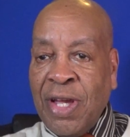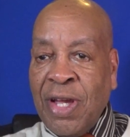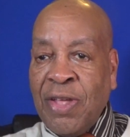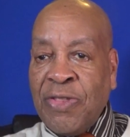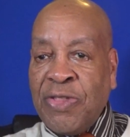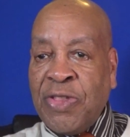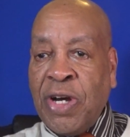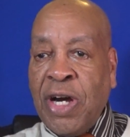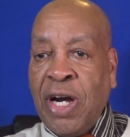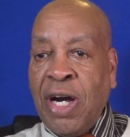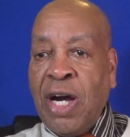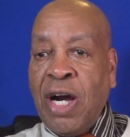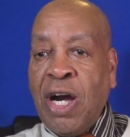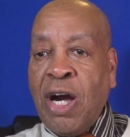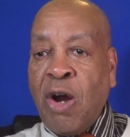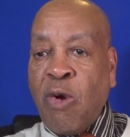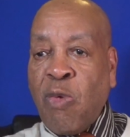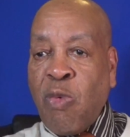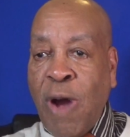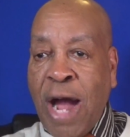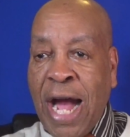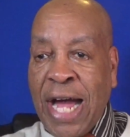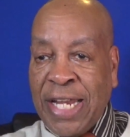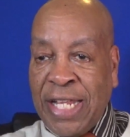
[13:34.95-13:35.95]
the
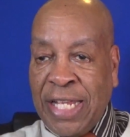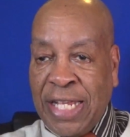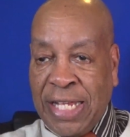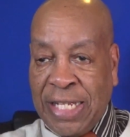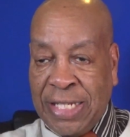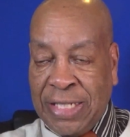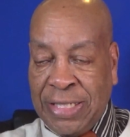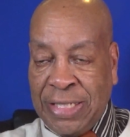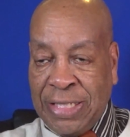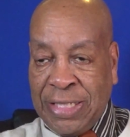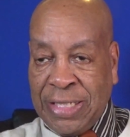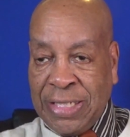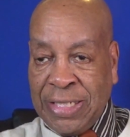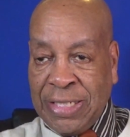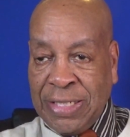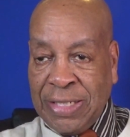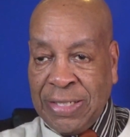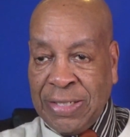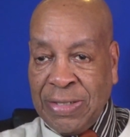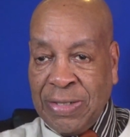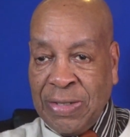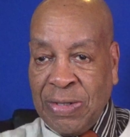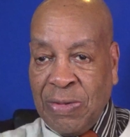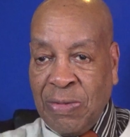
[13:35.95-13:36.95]
Herodians,
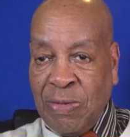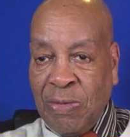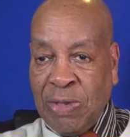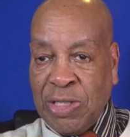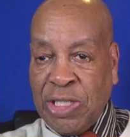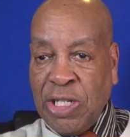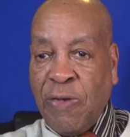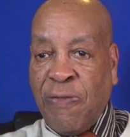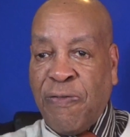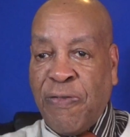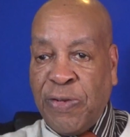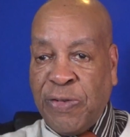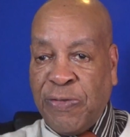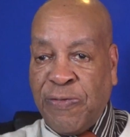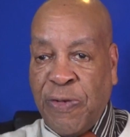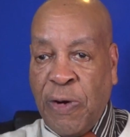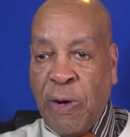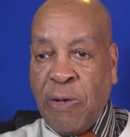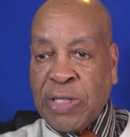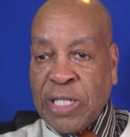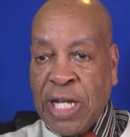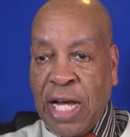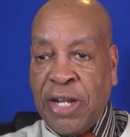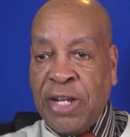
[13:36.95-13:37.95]
which are
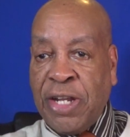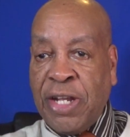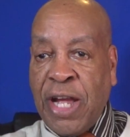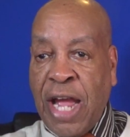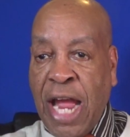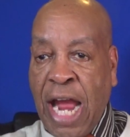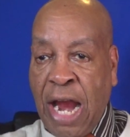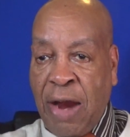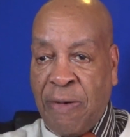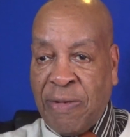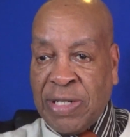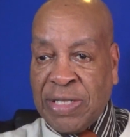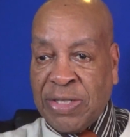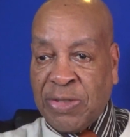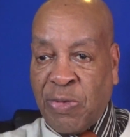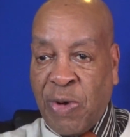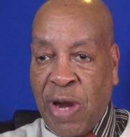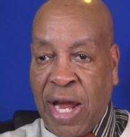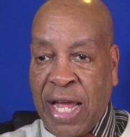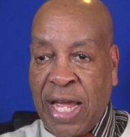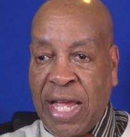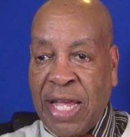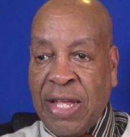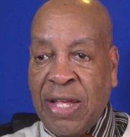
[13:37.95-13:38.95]
folks under Herod's
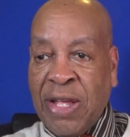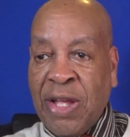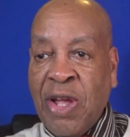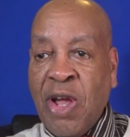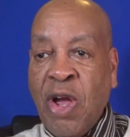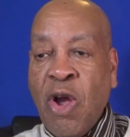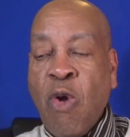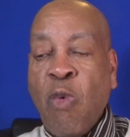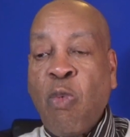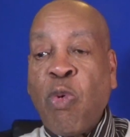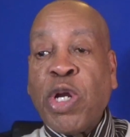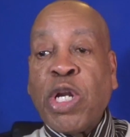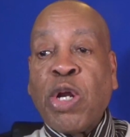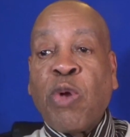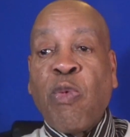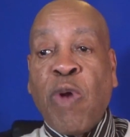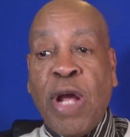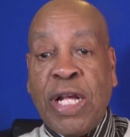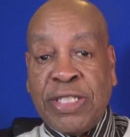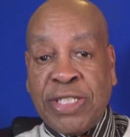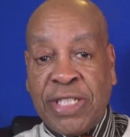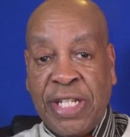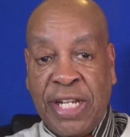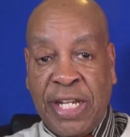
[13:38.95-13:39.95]
reign, would
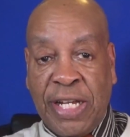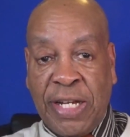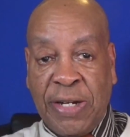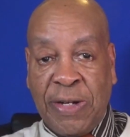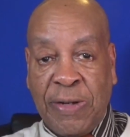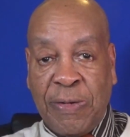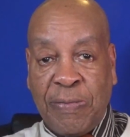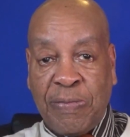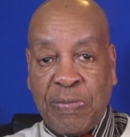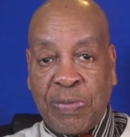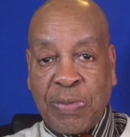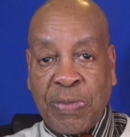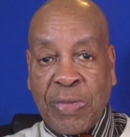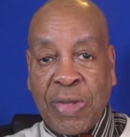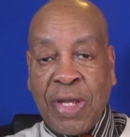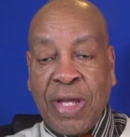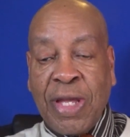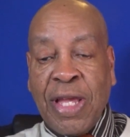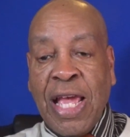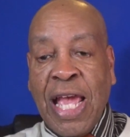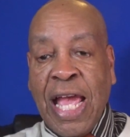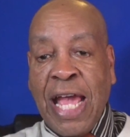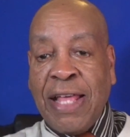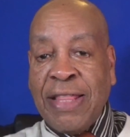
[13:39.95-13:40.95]
arrest him.
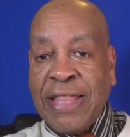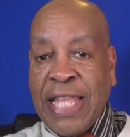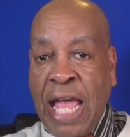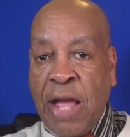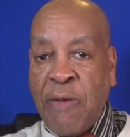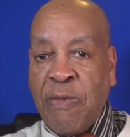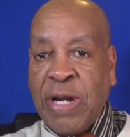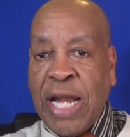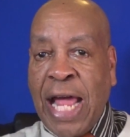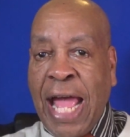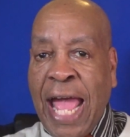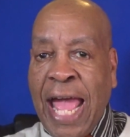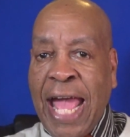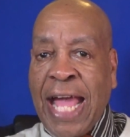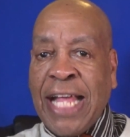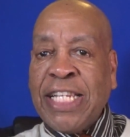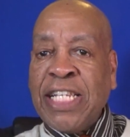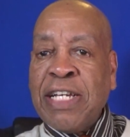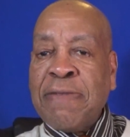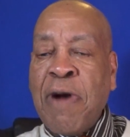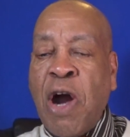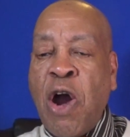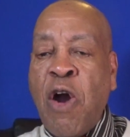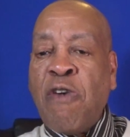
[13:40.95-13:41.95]
And they would hand
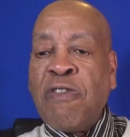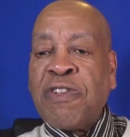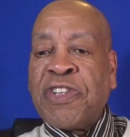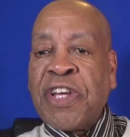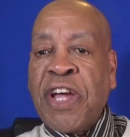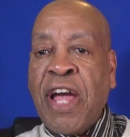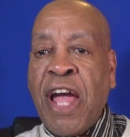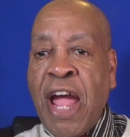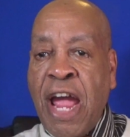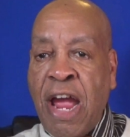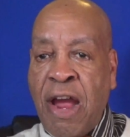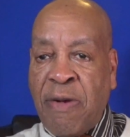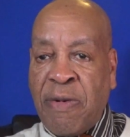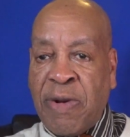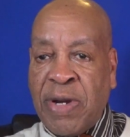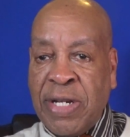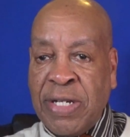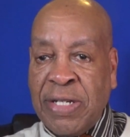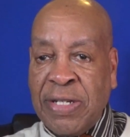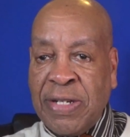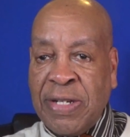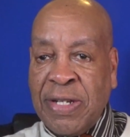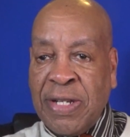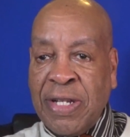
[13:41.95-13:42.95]
him over to
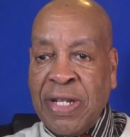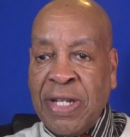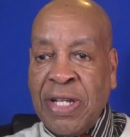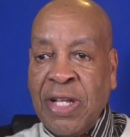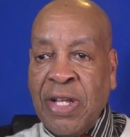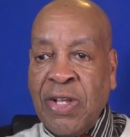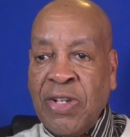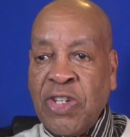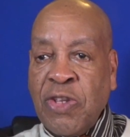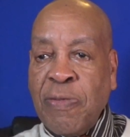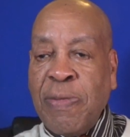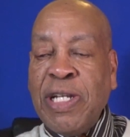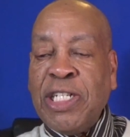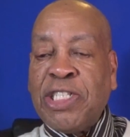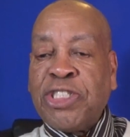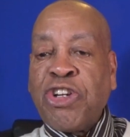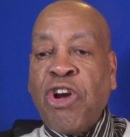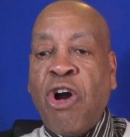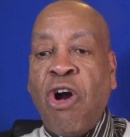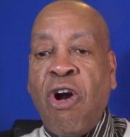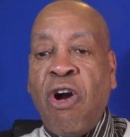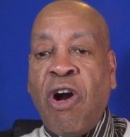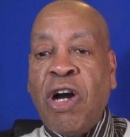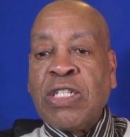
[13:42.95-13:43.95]
Herod to be
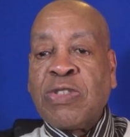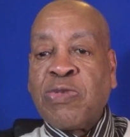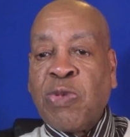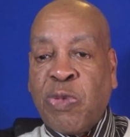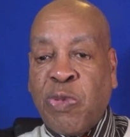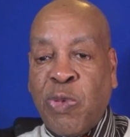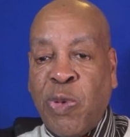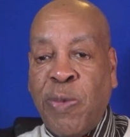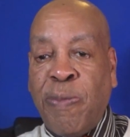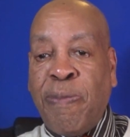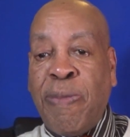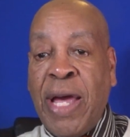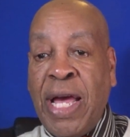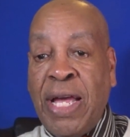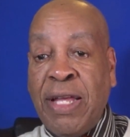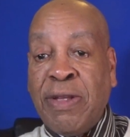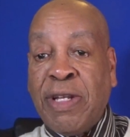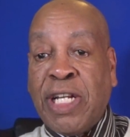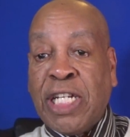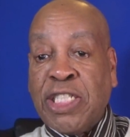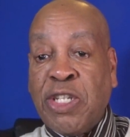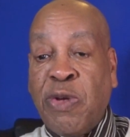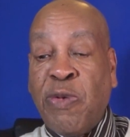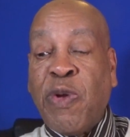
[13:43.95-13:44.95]
charged with rebellion
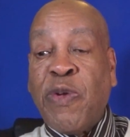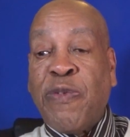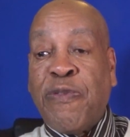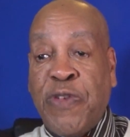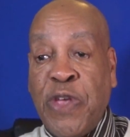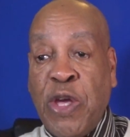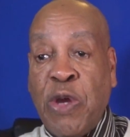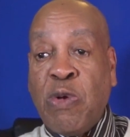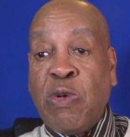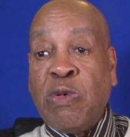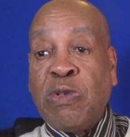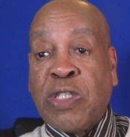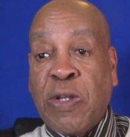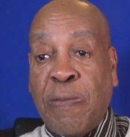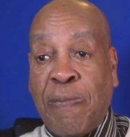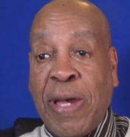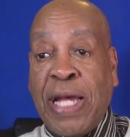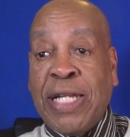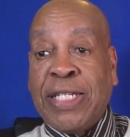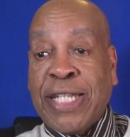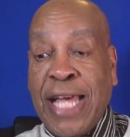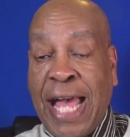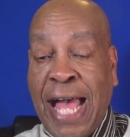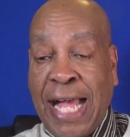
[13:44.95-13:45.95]
because he refused to
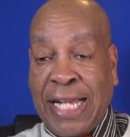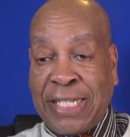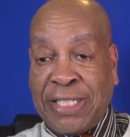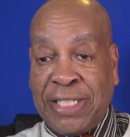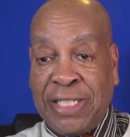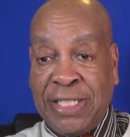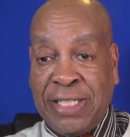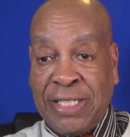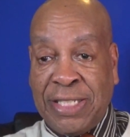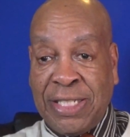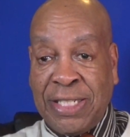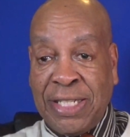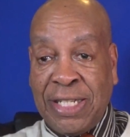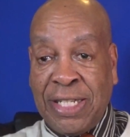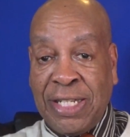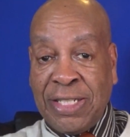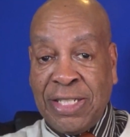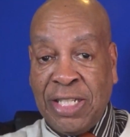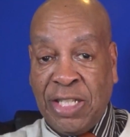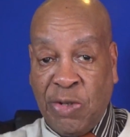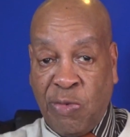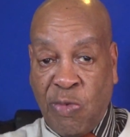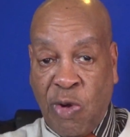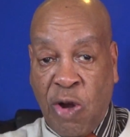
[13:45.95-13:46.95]
pay taxes
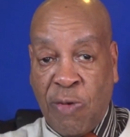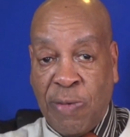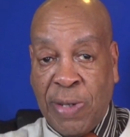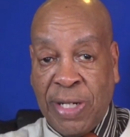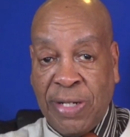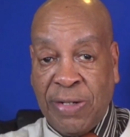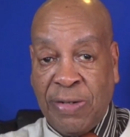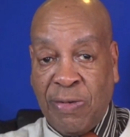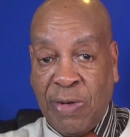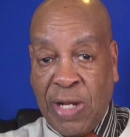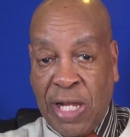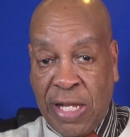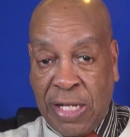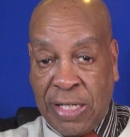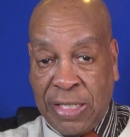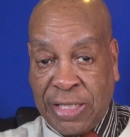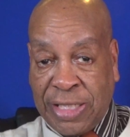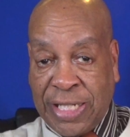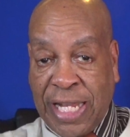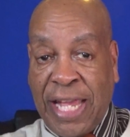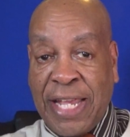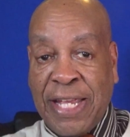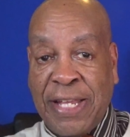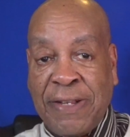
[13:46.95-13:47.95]
to the Roman
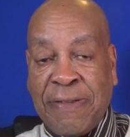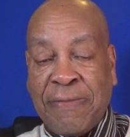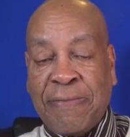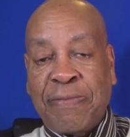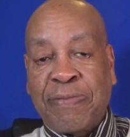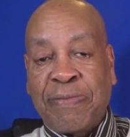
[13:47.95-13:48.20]
state.